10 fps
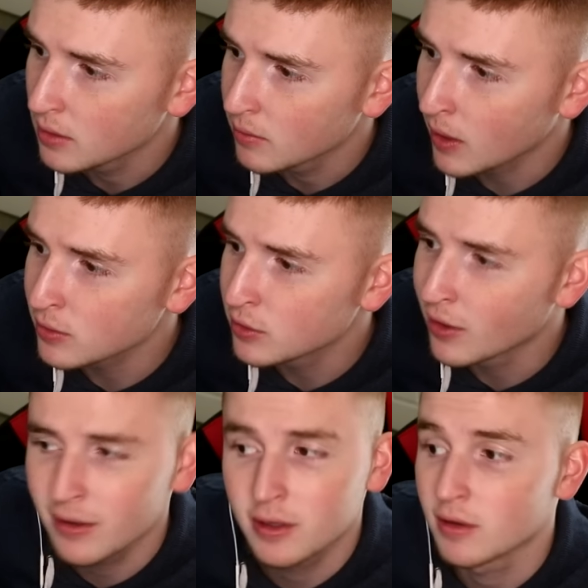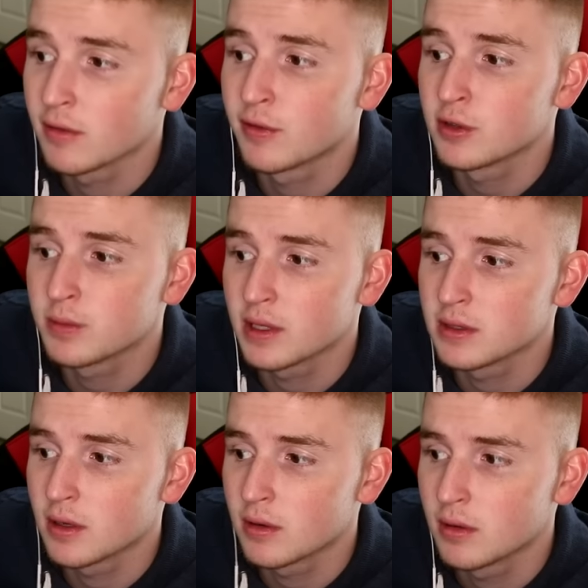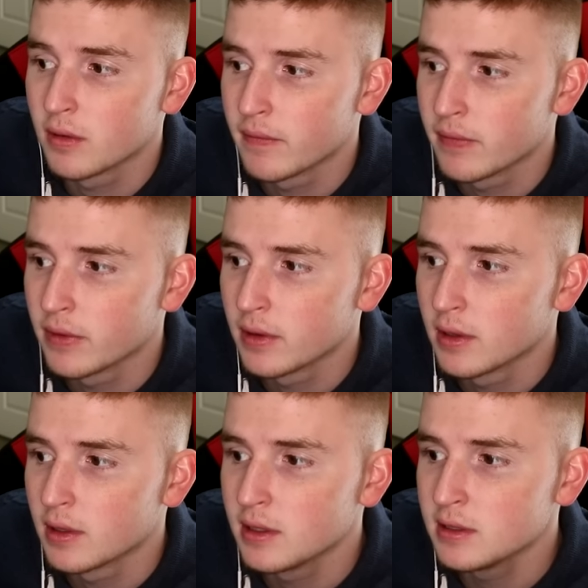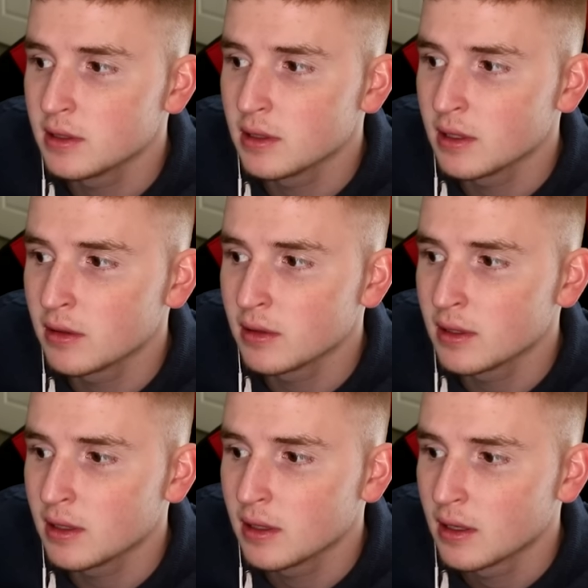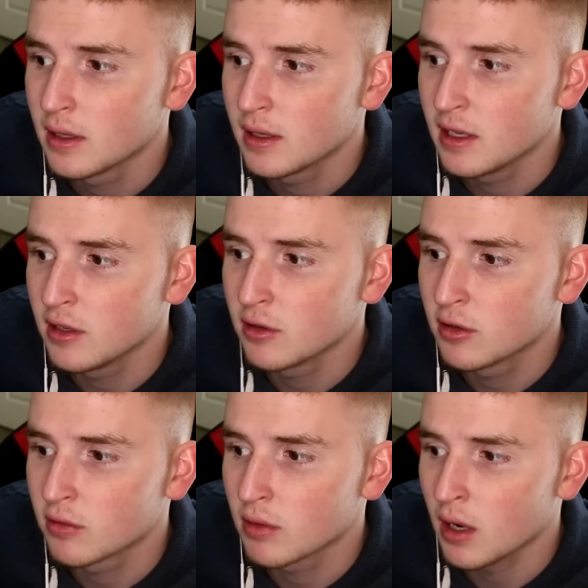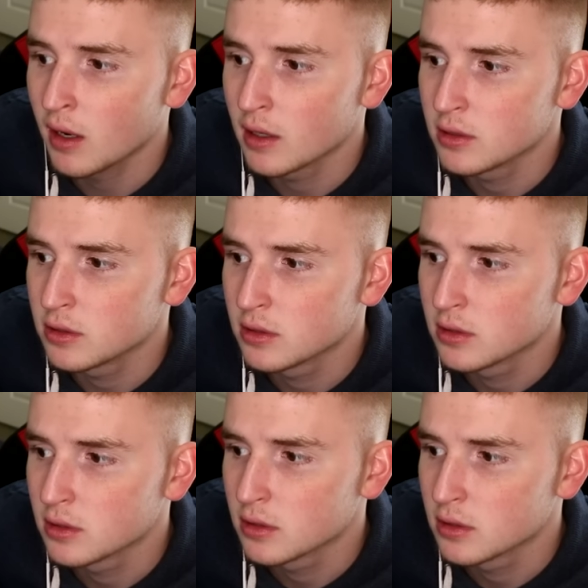Why would you go out there in the first place, though? He's literally in your garage.